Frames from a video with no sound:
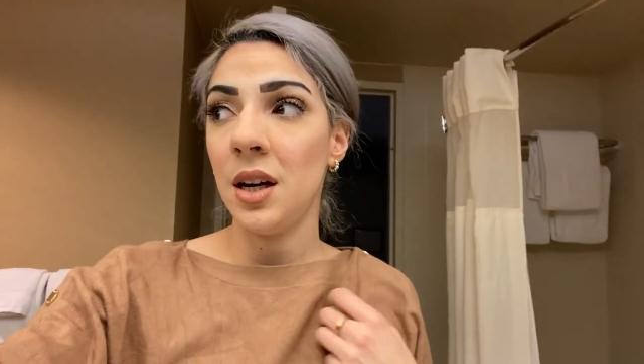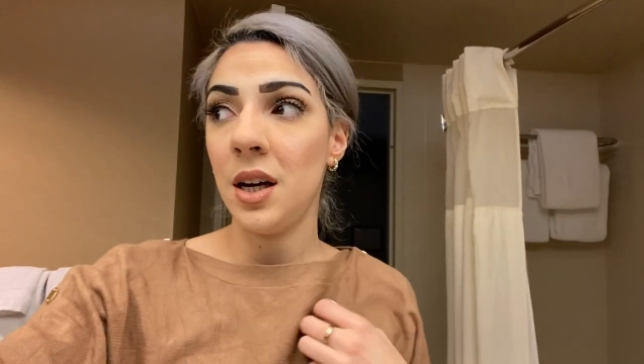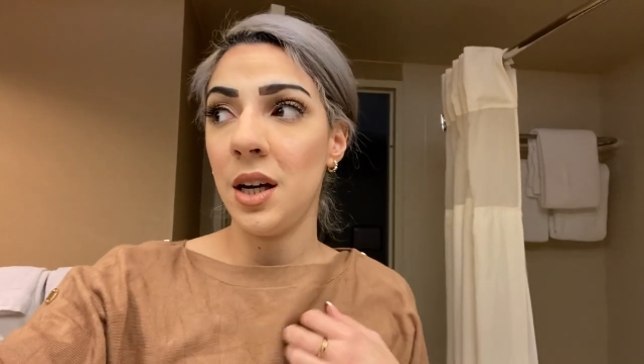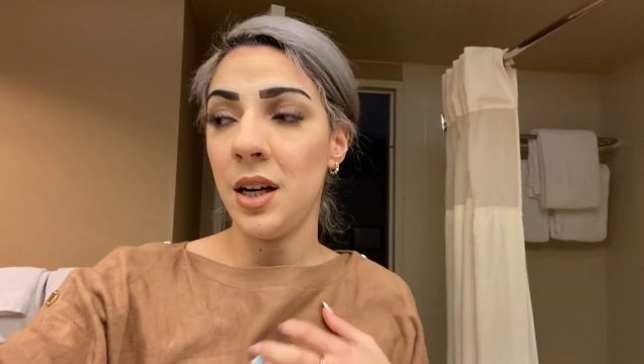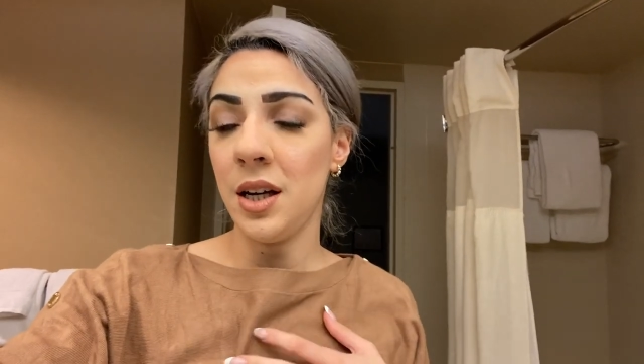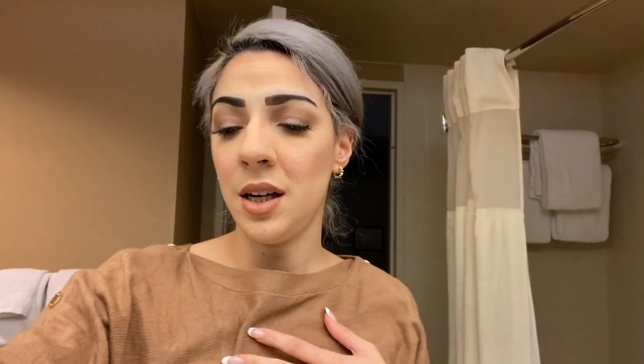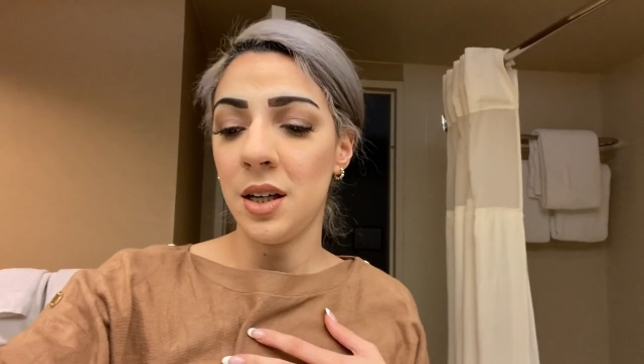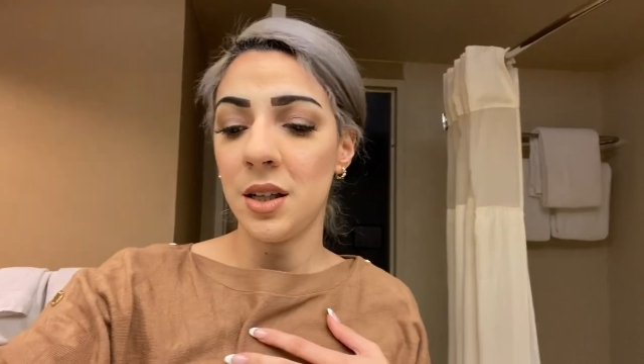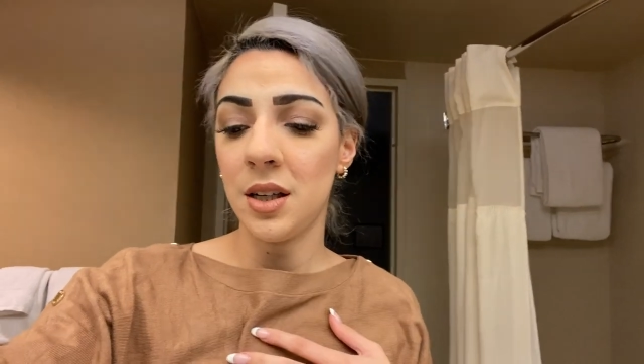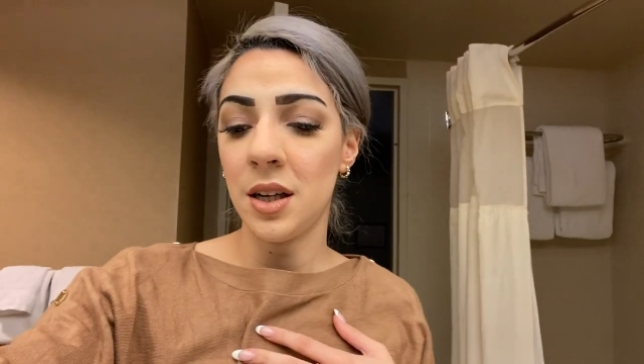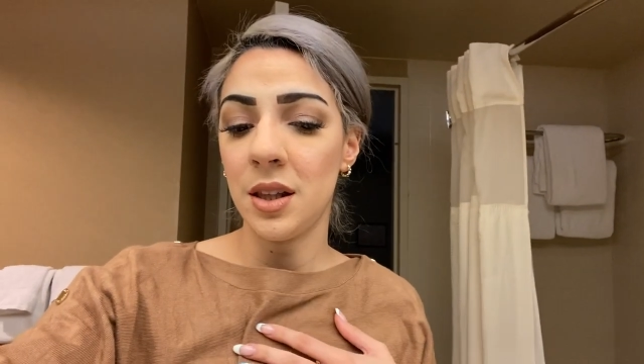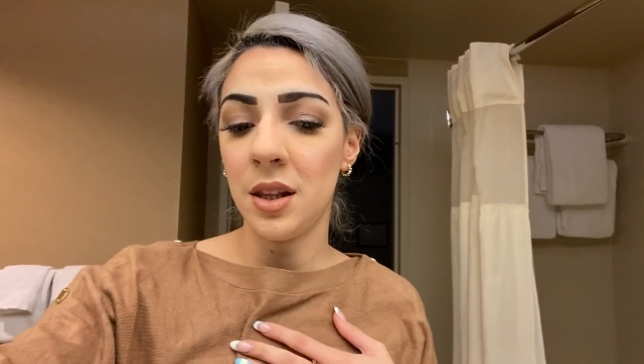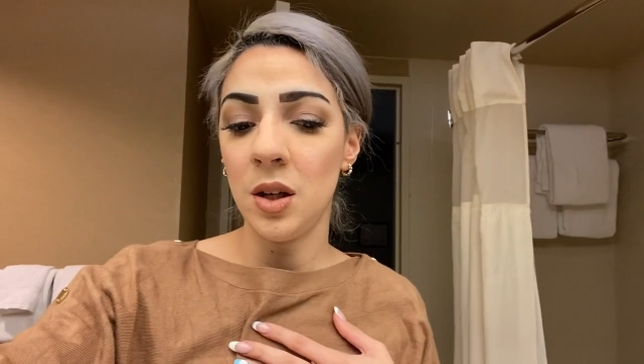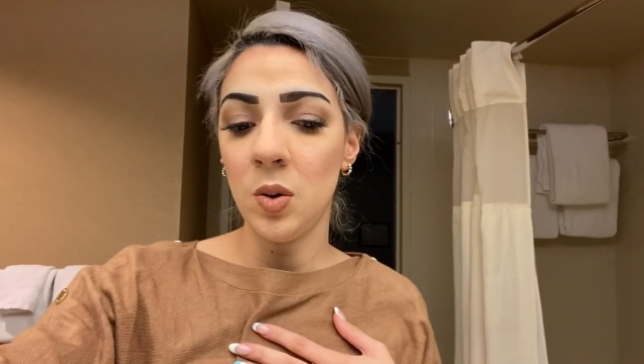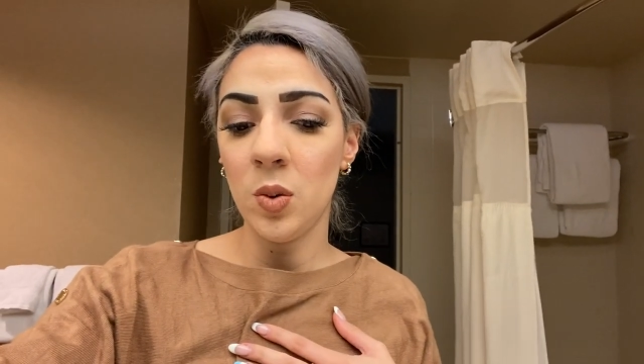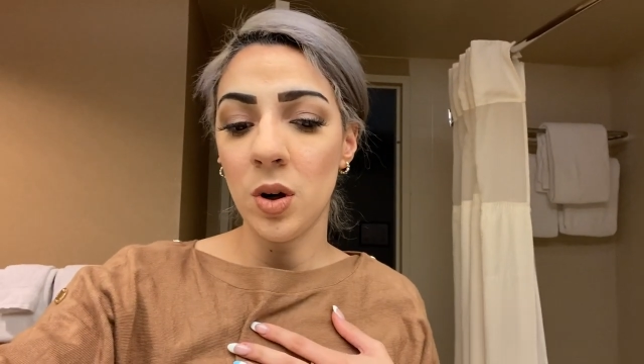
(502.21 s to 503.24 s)
and I
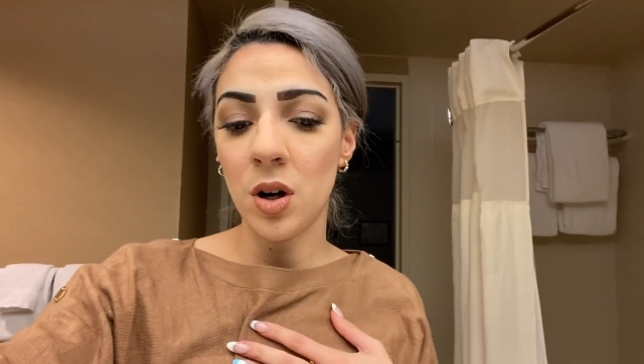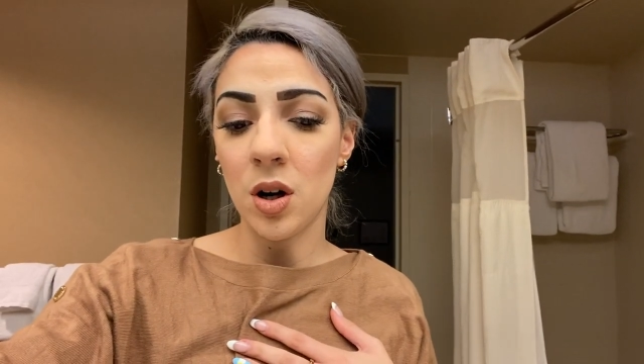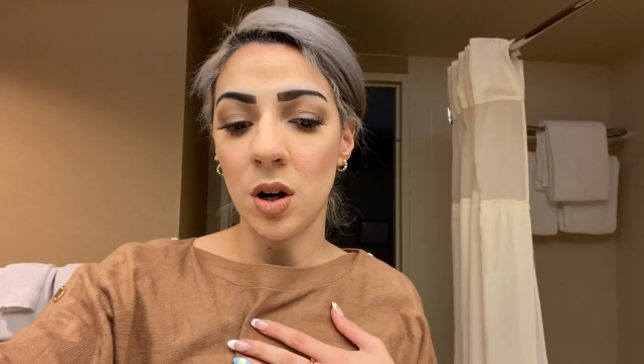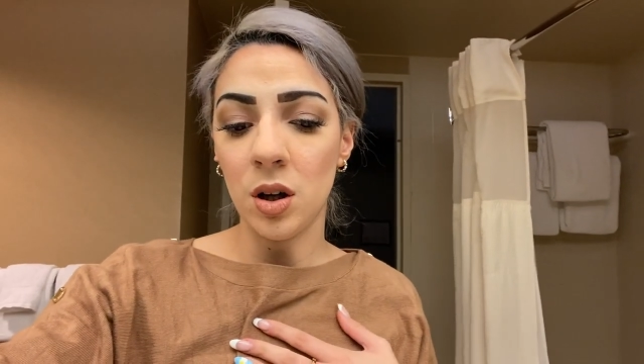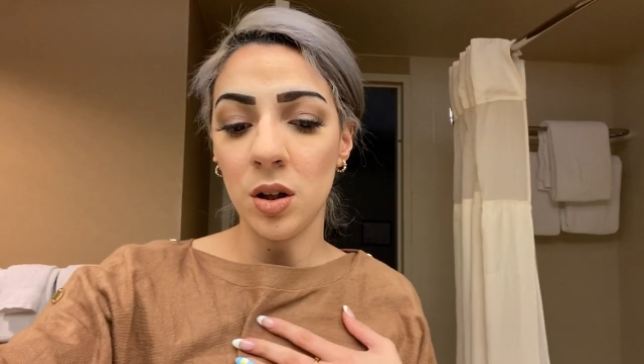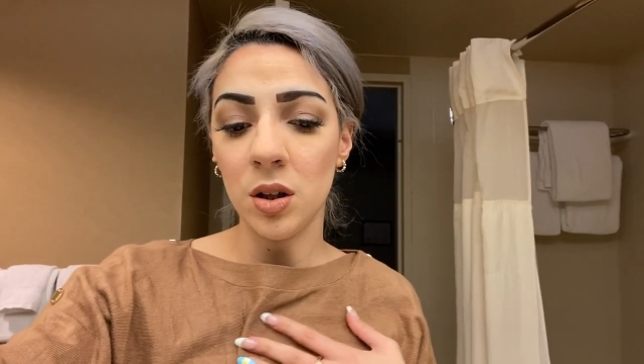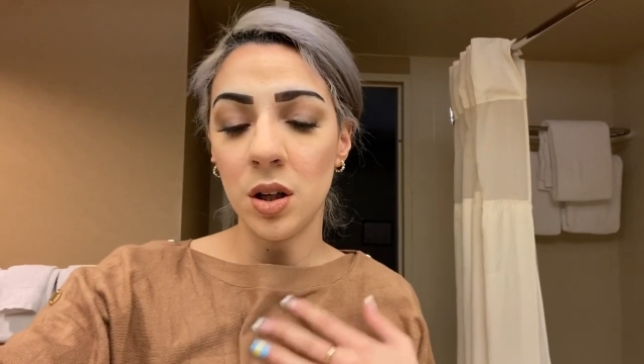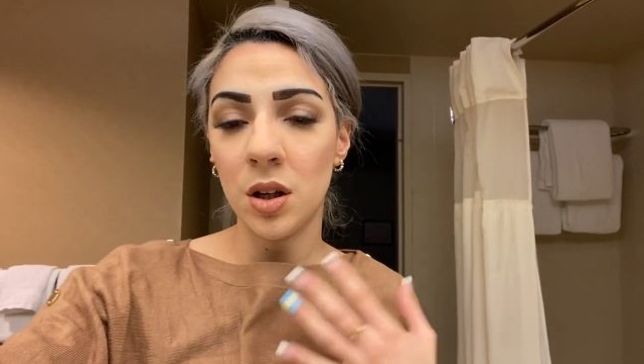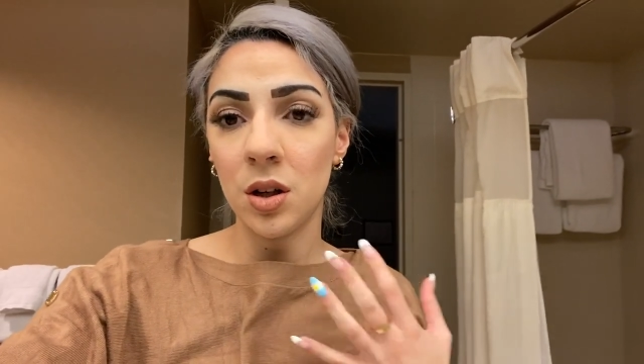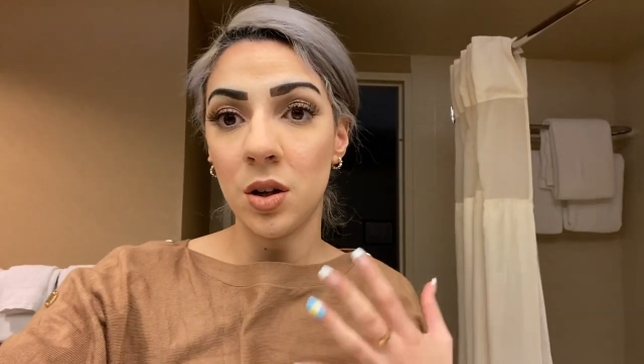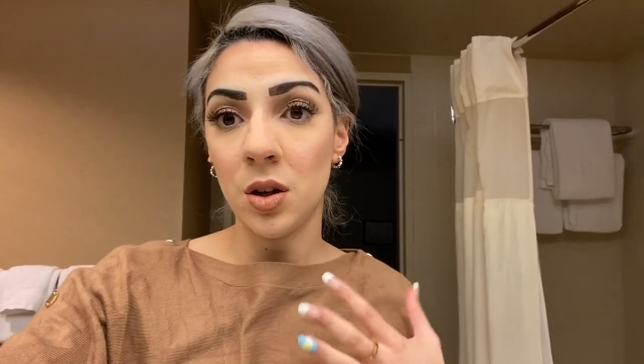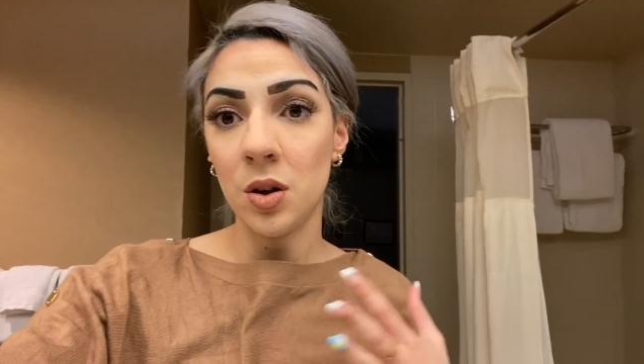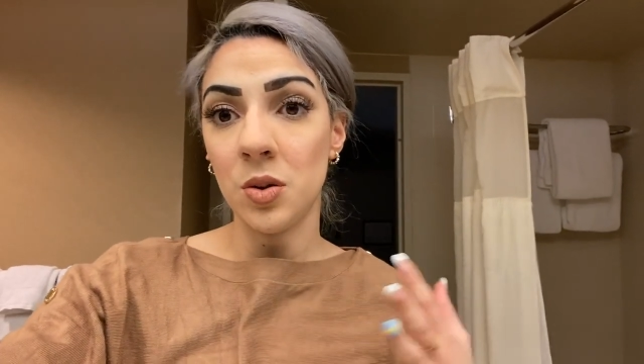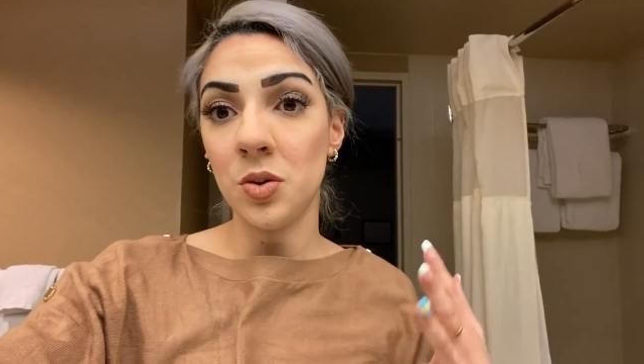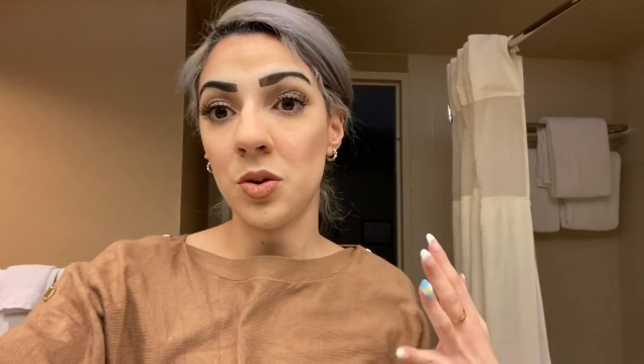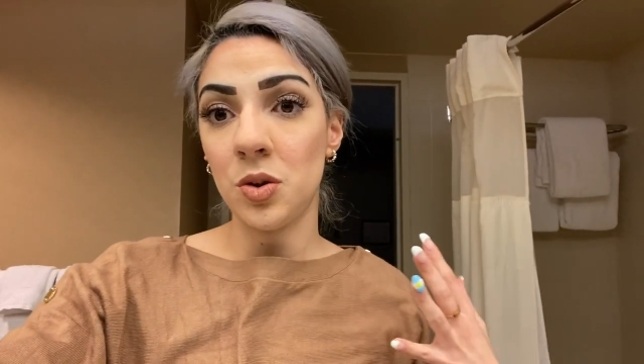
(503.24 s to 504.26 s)
think we're all gonna go